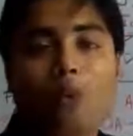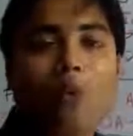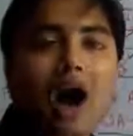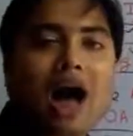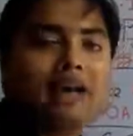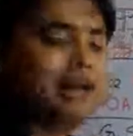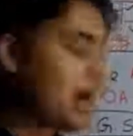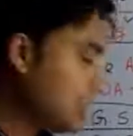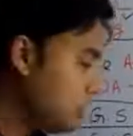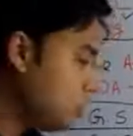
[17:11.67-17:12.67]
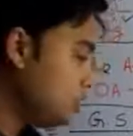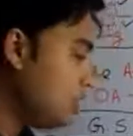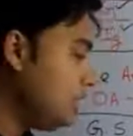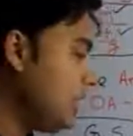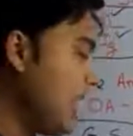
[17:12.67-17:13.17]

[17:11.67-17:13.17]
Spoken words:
why actually the